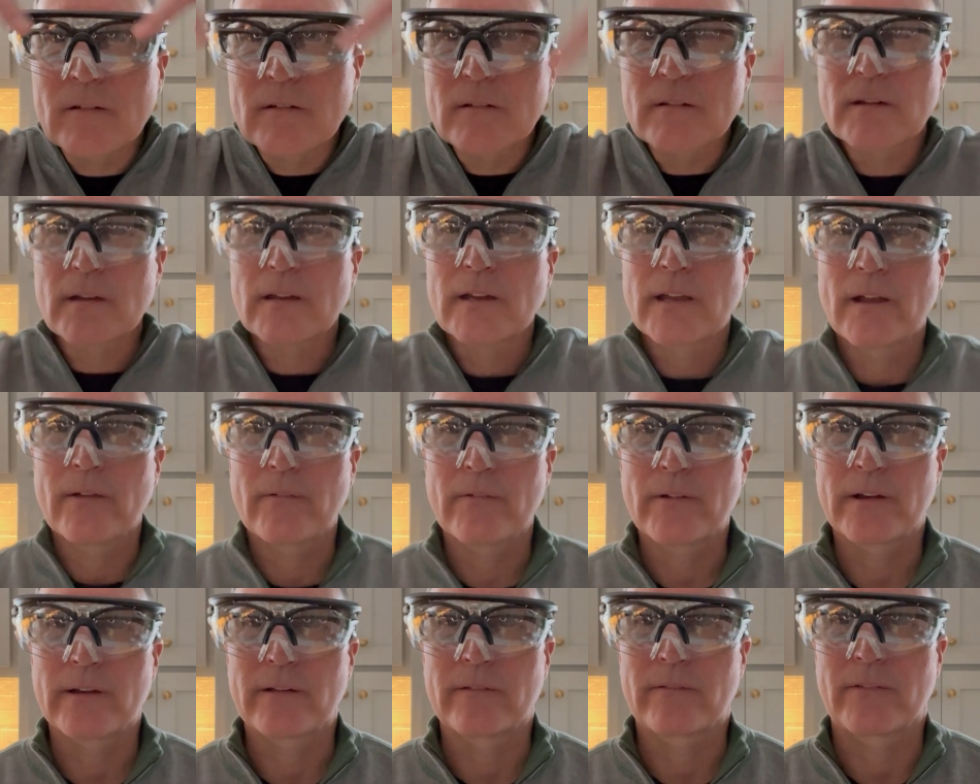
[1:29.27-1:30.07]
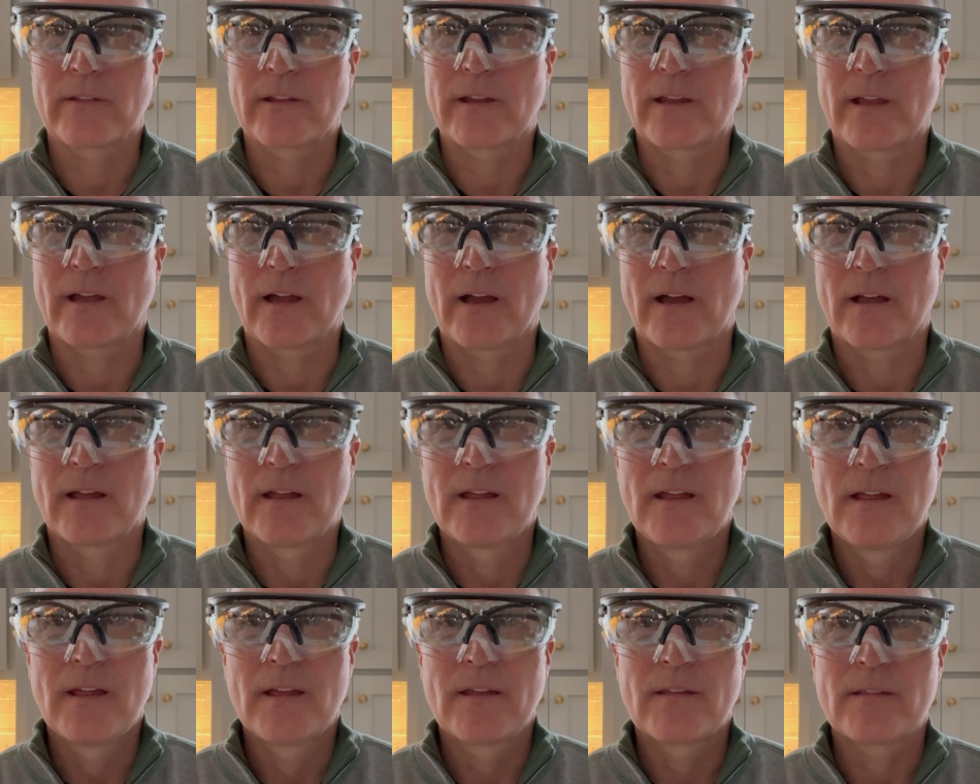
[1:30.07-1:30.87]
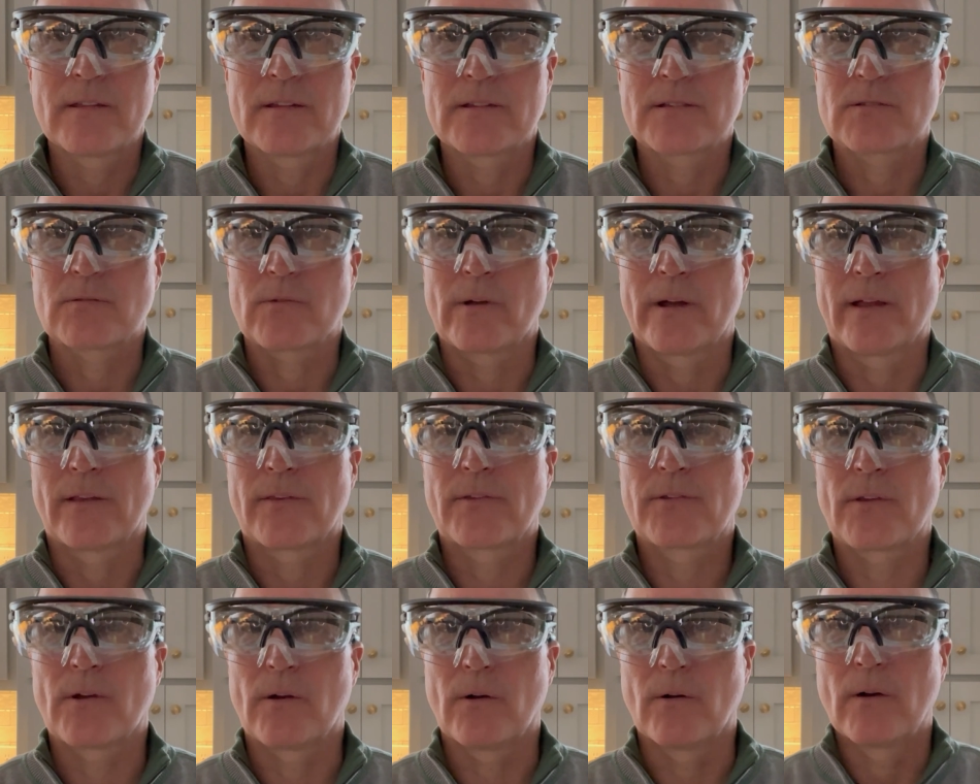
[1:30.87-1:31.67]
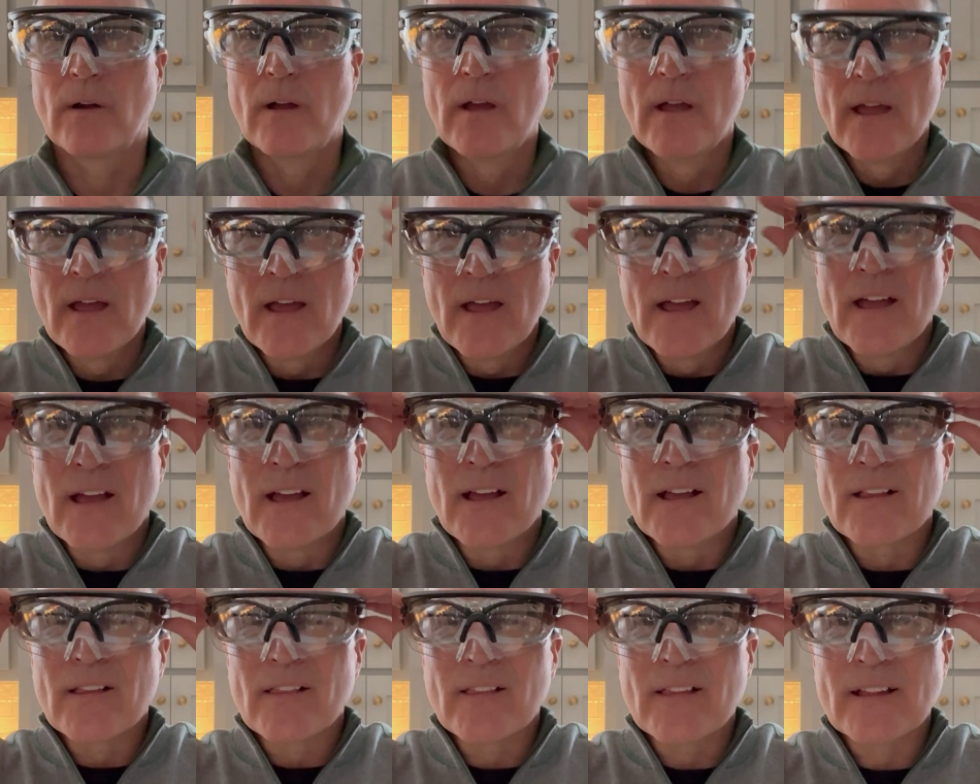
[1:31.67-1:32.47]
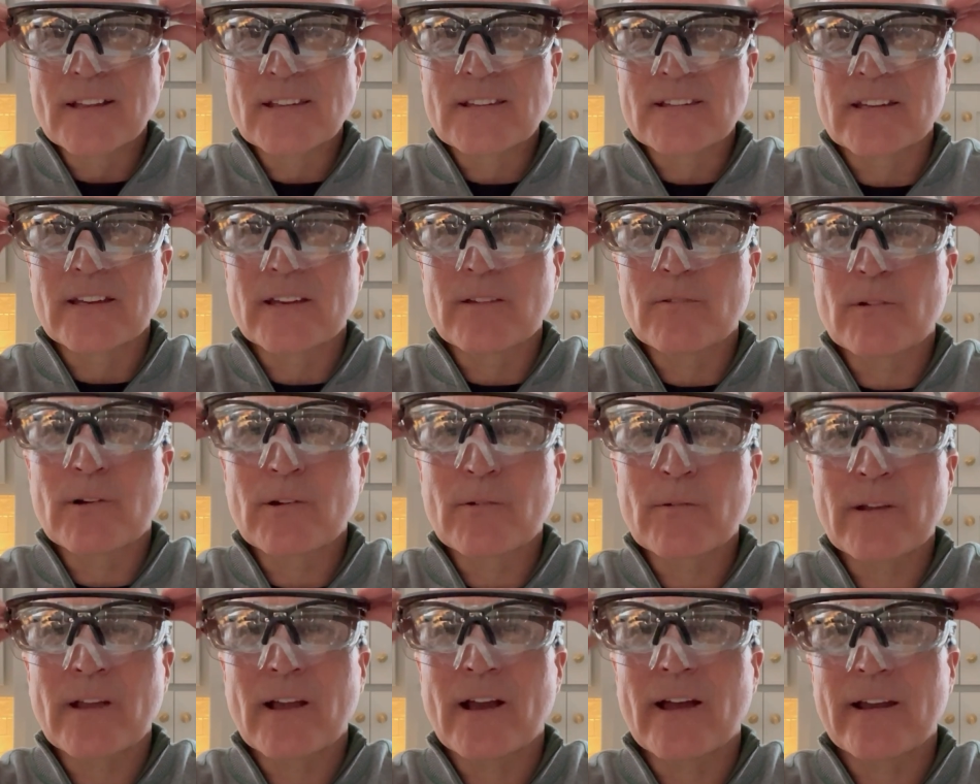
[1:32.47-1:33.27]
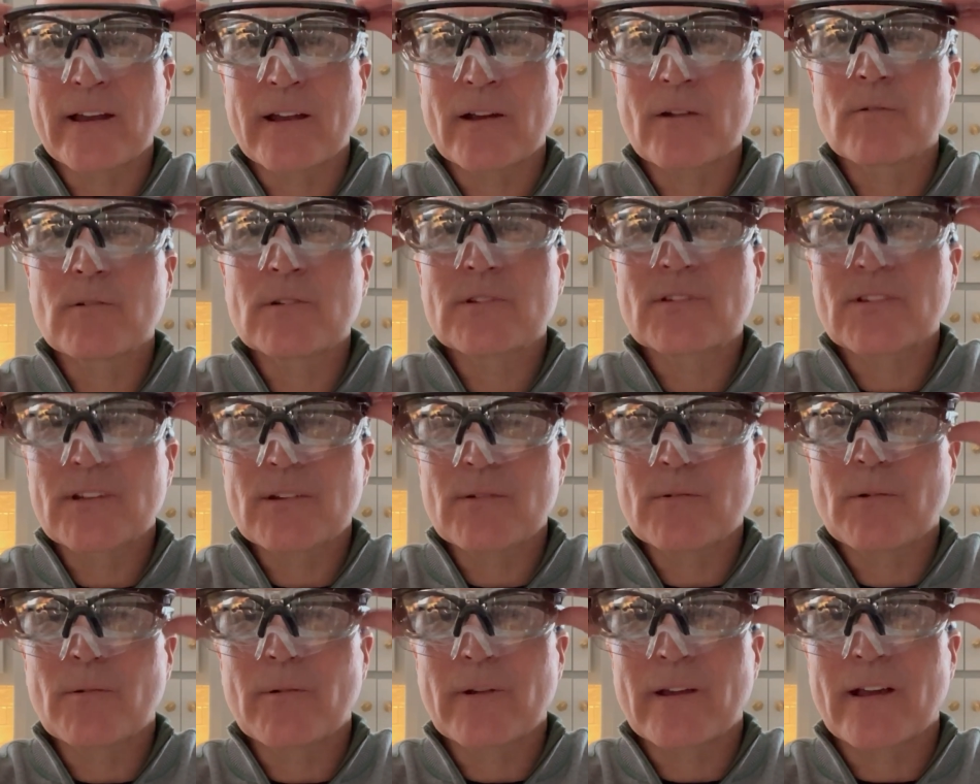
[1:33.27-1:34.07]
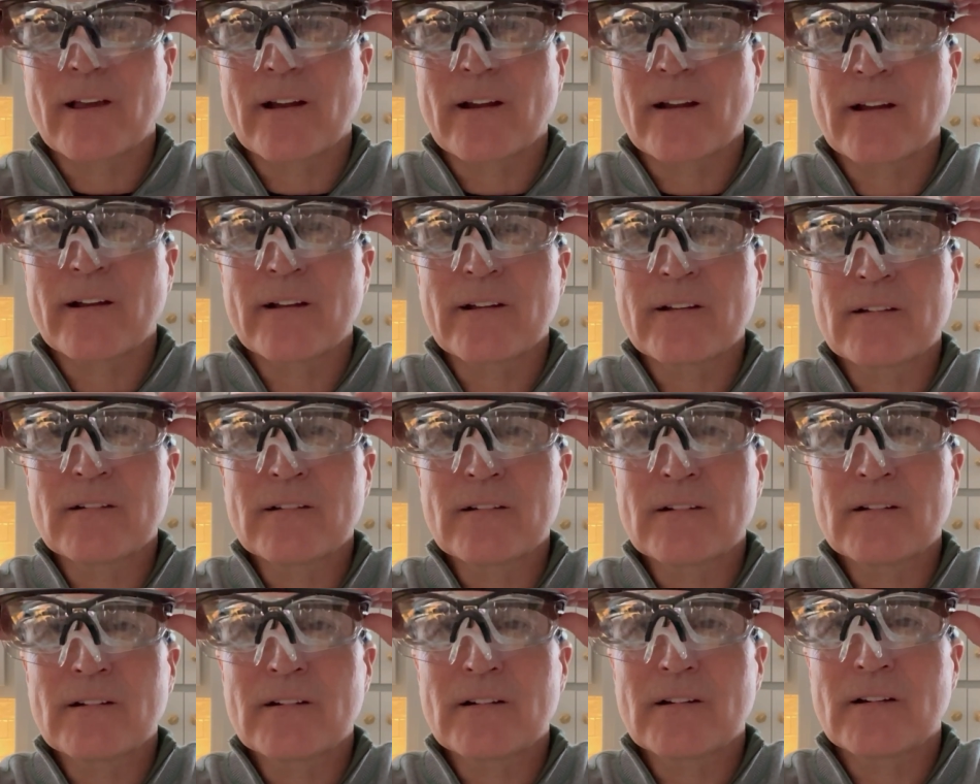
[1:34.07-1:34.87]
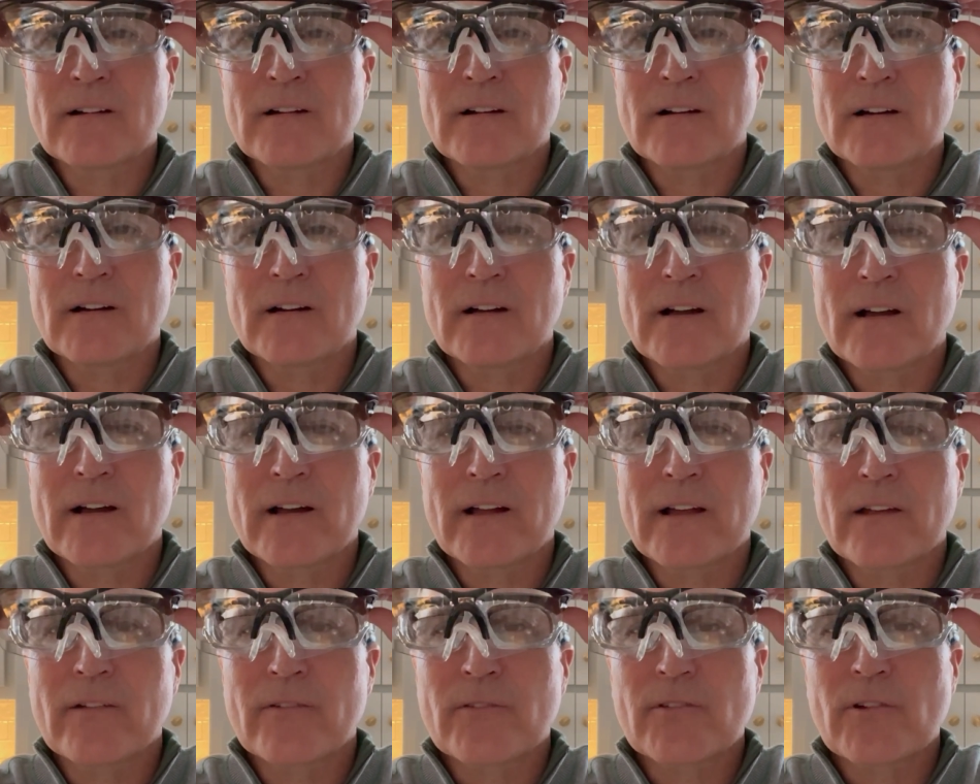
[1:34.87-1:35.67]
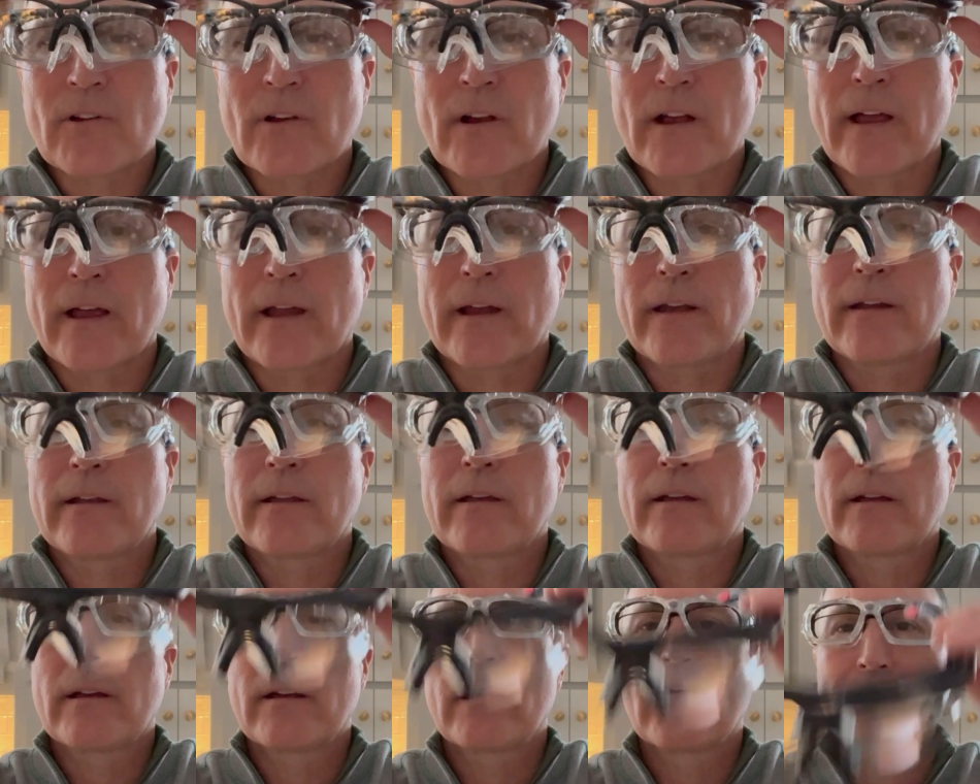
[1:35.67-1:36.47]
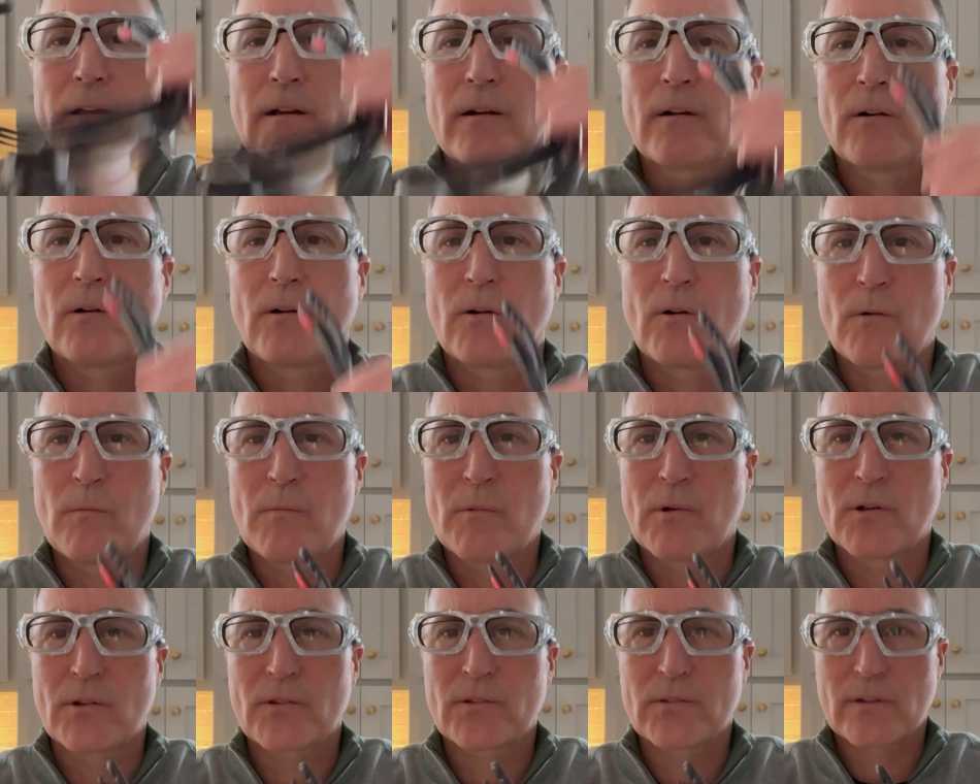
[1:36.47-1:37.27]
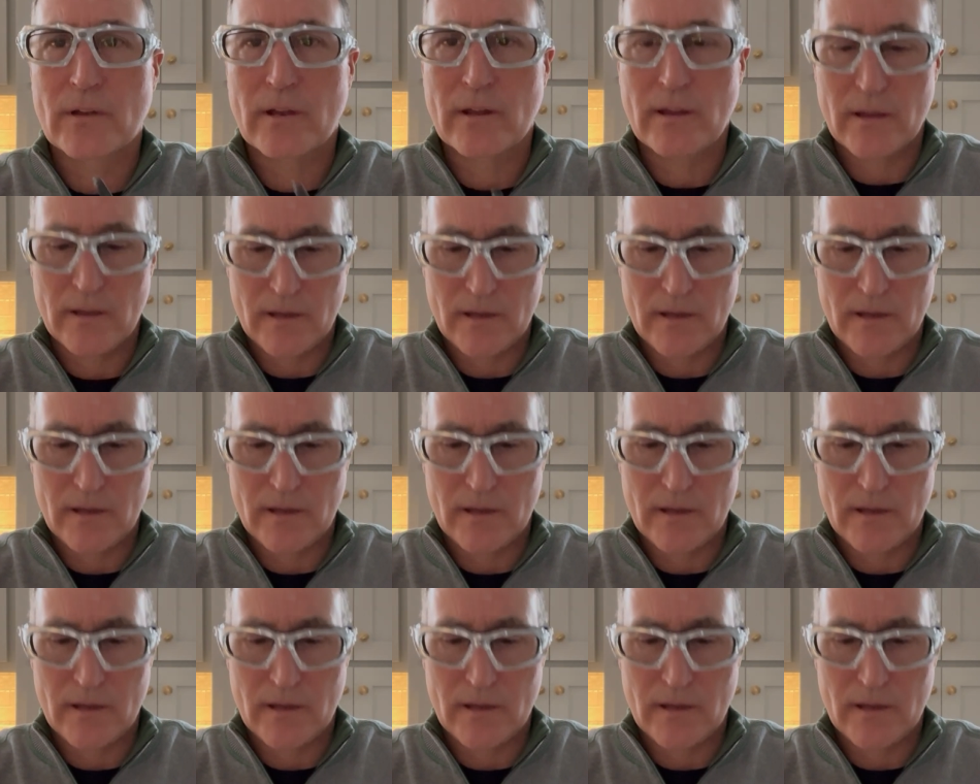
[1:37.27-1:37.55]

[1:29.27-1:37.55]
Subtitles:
get rid of the sweat. So let's see, what do we got here? We'll see what we got on. Oh, I have tried almost